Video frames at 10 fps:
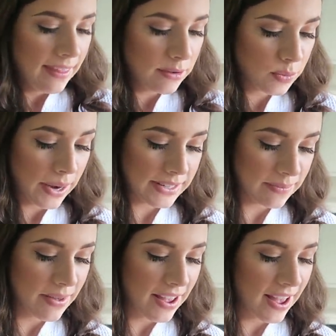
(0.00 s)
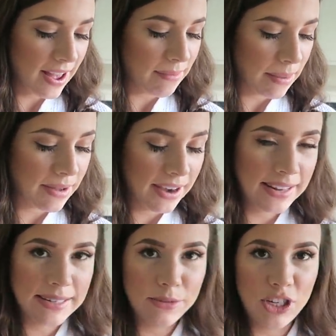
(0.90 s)
that was random. Um, I'm
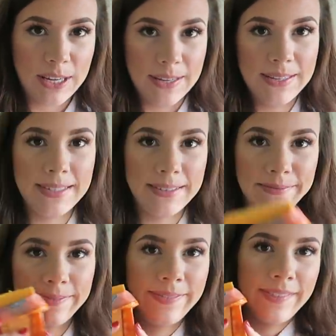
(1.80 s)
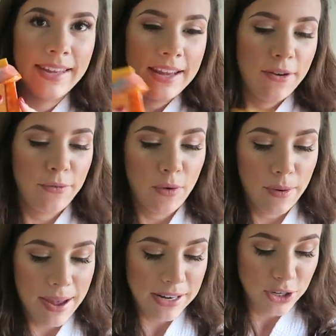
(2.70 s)
cutting some cheese for
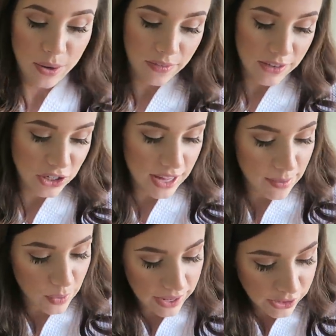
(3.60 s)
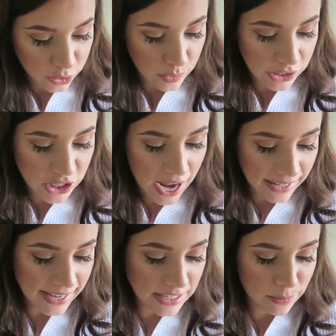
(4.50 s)
my tuna fish sandwich, which I
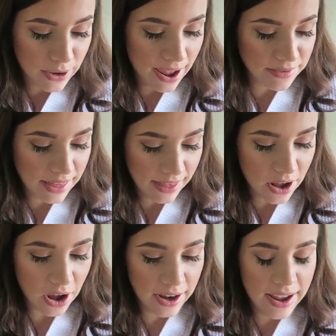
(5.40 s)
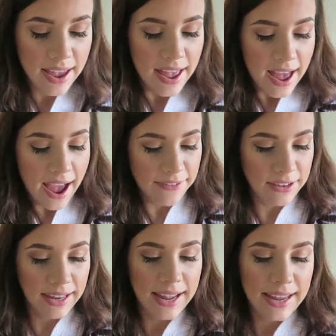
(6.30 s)
like to put everything on. I
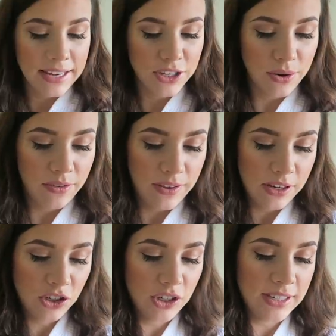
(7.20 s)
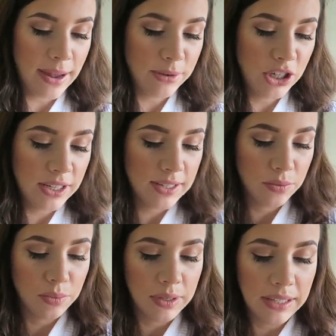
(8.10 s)
feel like I eat tuna fish sandwiches
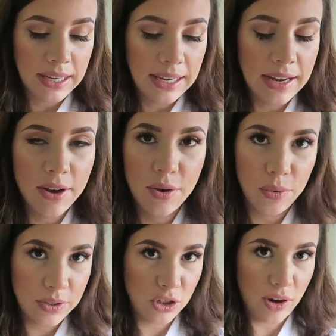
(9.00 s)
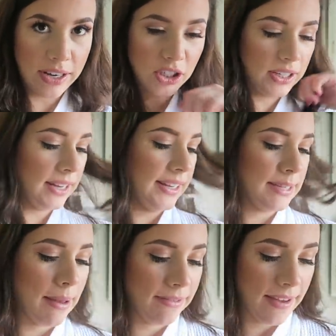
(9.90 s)
really strangely, at
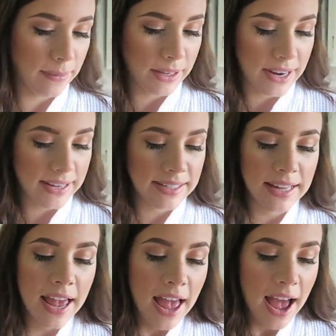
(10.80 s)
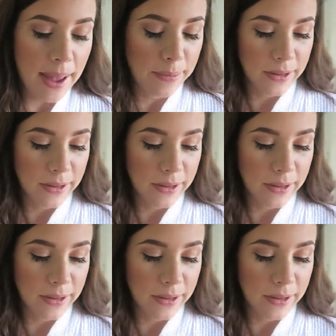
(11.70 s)
least my family does. I